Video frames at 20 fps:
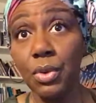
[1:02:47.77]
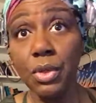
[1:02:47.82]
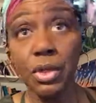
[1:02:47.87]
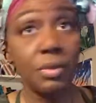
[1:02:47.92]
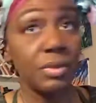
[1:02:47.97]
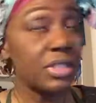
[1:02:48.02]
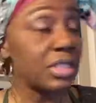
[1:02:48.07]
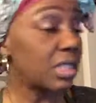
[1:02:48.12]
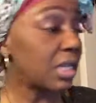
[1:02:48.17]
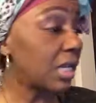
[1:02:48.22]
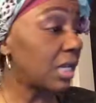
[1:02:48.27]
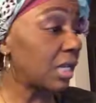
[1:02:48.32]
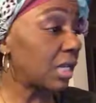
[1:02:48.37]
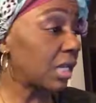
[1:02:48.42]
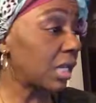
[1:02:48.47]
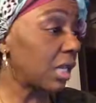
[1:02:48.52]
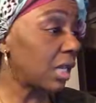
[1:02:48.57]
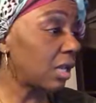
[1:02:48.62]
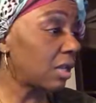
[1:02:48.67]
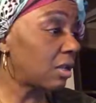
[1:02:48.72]
Let me say that
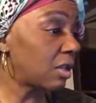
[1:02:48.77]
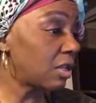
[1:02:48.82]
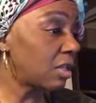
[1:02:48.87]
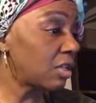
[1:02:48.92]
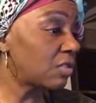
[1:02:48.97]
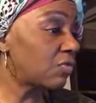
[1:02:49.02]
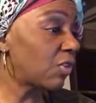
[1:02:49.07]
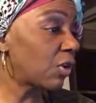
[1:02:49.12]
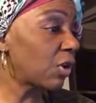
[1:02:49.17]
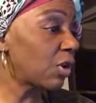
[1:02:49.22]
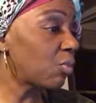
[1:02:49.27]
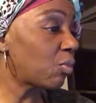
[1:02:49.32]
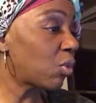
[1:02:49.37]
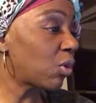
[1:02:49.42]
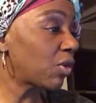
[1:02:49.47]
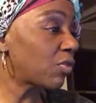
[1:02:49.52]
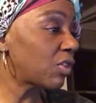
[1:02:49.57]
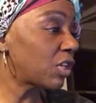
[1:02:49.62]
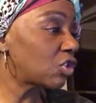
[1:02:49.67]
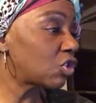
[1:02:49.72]
again. It's very
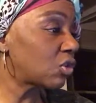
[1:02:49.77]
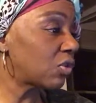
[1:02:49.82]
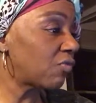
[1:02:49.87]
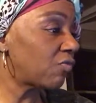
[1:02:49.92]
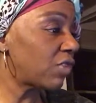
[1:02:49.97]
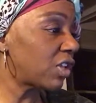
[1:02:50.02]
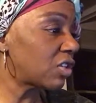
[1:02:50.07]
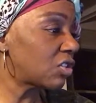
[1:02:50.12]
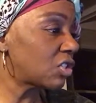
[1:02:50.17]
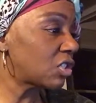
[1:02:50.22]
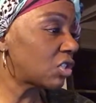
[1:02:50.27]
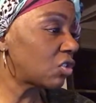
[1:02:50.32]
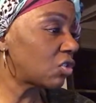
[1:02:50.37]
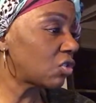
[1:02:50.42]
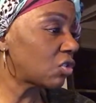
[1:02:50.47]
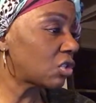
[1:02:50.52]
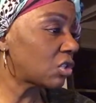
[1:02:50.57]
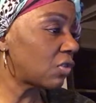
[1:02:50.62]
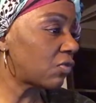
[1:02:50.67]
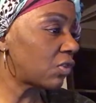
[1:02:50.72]
important that you invest in
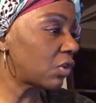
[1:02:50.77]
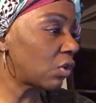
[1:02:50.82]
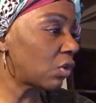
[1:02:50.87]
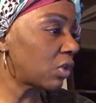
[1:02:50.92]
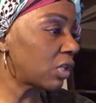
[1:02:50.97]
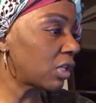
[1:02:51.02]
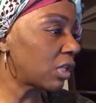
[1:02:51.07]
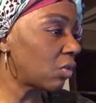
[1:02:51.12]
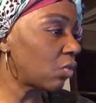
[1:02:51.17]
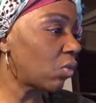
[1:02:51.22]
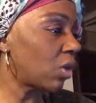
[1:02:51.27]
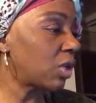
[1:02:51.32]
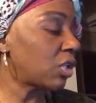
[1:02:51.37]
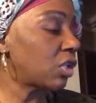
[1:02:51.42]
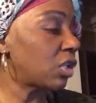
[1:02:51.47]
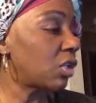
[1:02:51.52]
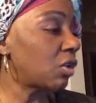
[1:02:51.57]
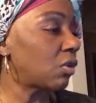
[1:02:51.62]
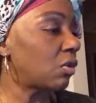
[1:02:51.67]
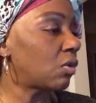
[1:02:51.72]
yourself. You only get
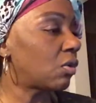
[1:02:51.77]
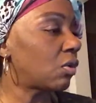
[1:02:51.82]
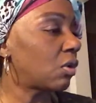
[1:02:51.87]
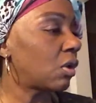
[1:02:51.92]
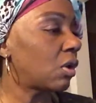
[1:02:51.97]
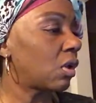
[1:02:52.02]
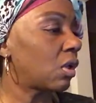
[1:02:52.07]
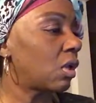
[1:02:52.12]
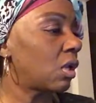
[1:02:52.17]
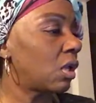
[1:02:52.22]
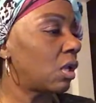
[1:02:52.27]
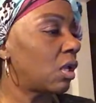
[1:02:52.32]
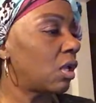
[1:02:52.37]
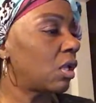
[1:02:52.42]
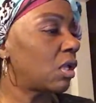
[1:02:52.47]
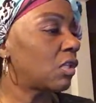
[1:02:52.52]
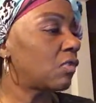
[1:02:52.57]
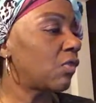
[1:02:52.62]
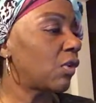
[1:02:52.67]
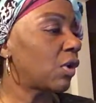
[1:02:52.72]
one you.
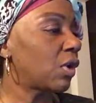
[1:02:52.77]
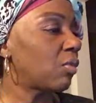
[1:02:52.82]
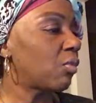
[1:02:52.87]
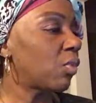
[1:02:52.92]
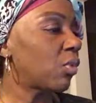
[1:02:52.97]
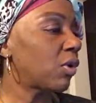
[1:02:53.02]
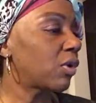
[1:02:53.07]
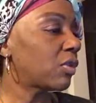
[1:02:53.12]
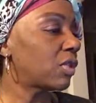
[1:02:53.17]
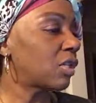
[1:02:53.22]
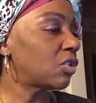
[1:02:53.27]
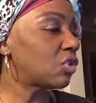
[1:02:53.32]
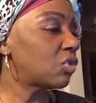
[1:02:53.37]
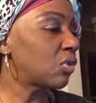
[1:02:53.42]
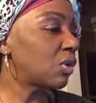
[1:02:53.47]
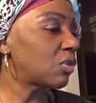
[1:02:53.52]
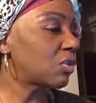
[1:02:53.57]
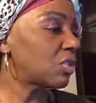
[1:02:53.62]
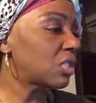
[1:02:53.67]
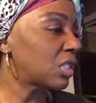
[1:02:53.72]
It's very important that you
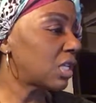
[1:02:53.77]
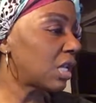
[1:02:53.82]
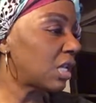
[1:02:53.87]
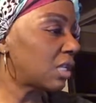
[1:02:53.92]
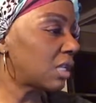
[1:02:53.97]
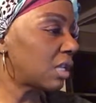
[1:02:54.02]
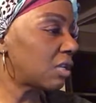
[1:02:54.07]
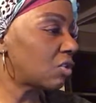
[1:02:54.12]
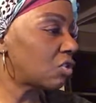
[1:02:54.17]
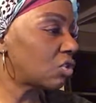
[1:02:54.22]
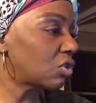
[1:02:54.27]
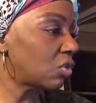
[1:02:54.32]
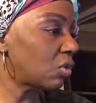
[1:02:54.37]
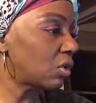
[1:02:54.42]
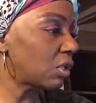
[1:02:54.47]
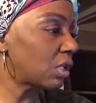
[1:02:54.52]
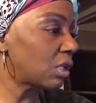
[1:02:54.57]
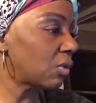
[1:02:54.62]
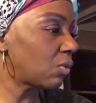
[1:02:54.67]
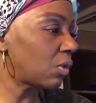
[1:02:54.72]
understand that you
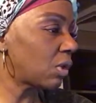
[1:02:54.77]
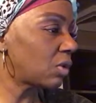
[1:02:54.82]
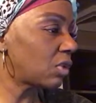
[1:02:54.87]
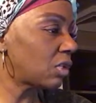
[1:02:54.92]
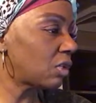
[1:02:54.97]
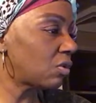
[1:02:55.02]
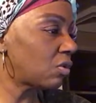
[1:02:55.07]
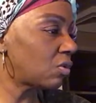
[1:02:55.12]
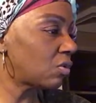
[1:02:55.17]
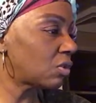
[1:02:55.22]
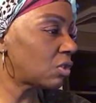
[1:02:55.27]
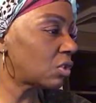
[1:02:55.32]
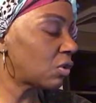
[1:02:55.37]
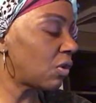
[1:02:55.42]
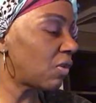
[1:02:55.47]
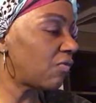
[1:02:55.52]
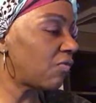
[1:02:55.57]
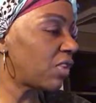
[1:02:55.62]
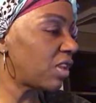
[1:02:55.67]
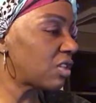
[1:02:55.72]
only get one you. So
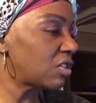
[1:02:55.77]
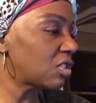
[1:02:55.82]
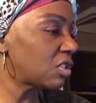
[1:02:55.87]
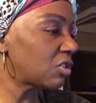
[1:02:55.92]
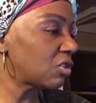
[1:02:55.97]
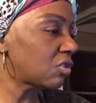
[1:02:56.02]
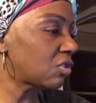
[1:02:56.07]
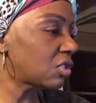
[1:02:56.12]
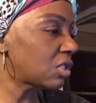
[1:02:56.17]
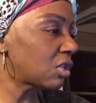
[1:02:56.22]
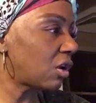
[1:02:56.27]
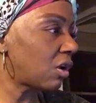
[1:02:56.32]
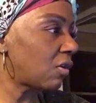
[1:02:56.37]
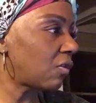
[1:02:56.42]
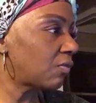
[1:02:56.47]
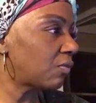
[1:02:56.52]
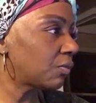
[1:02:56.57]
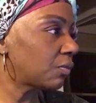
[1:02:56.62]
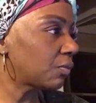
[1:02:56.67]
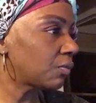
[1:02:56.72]
invest in
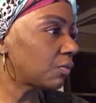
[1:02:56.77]
yourself.